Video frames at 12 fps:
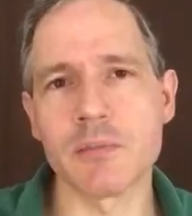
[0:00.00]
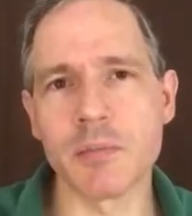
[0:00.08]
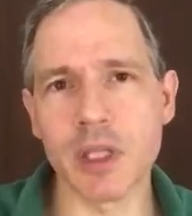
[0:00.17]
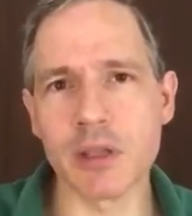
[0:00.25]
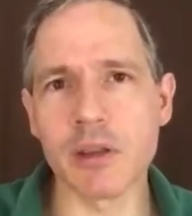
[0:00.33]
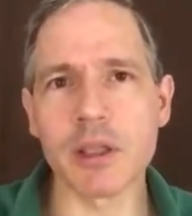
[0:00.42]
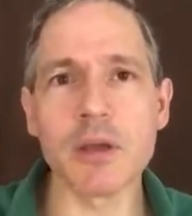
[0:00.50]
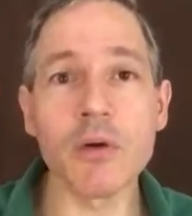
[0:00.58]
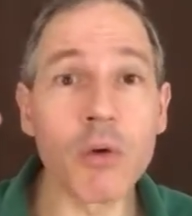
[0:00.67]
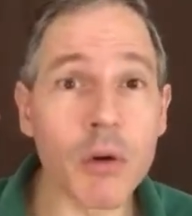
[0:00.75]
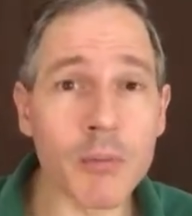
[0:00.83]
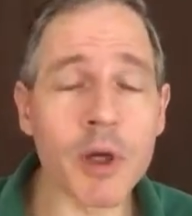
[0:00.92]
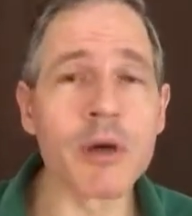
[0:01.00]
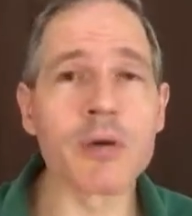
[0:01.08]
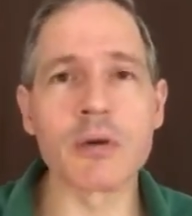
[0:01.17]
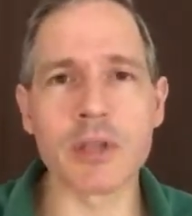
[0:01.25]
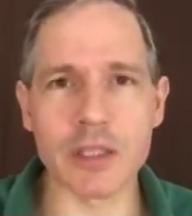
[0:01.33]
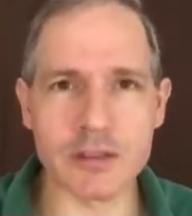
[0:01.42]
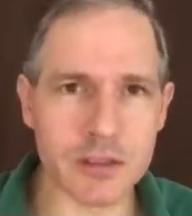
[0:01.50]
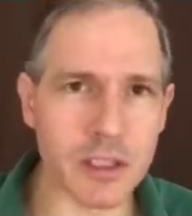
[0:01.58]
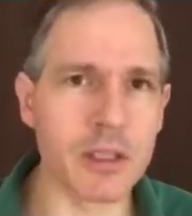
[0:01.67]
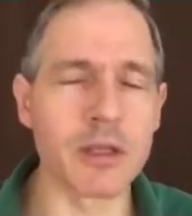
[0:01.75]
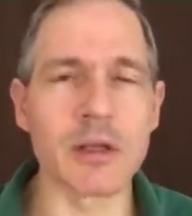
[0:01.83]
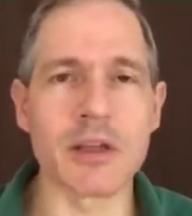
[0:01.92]
to be the hormone that's
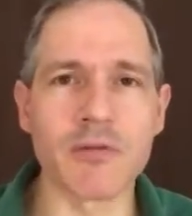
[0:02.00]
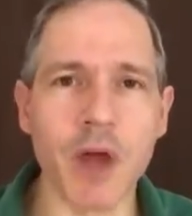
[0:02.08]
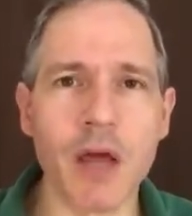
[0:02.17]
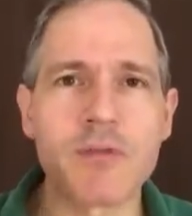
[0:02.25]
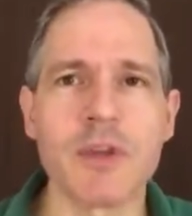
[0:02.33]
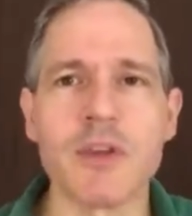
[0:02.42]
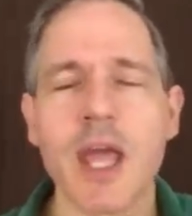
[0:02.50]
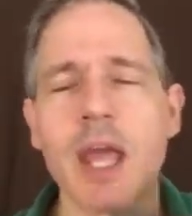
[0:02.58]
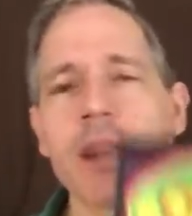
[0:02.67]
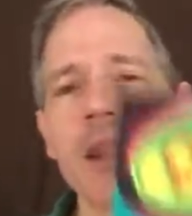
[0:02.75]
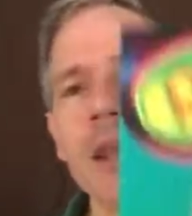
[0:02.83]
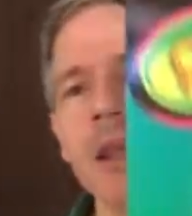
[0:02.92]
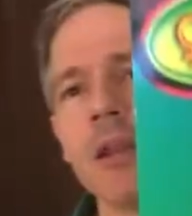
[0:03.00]
you know involved in that.